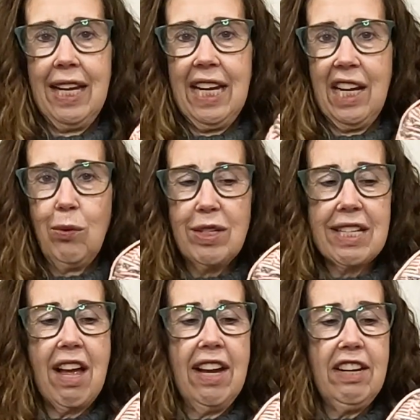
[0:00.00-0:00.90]
It was
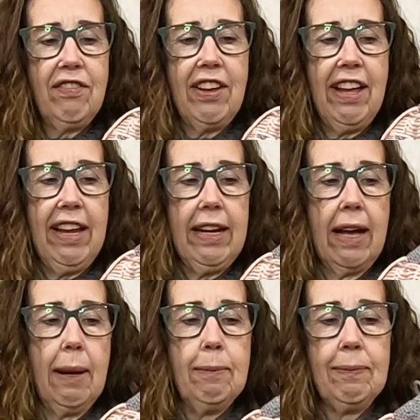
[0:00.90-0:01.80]
kind of
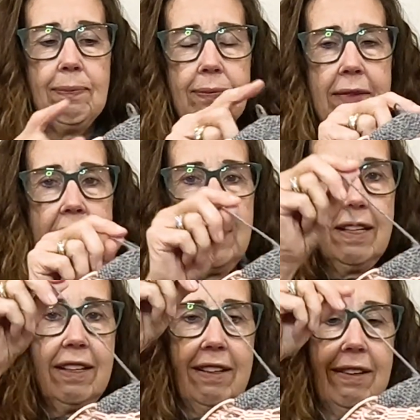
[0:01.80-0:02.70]
a,
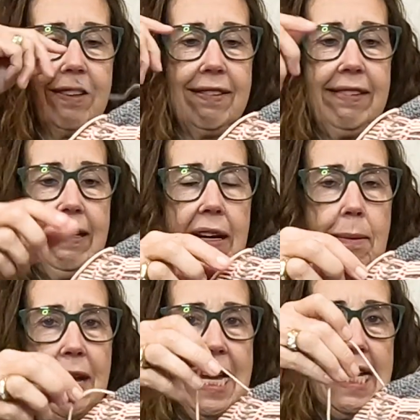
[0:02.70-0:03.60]
see all
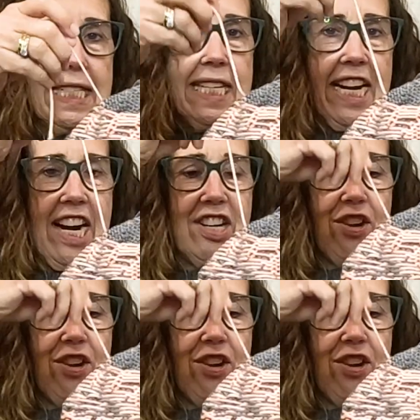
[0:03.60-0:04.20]
my ends here,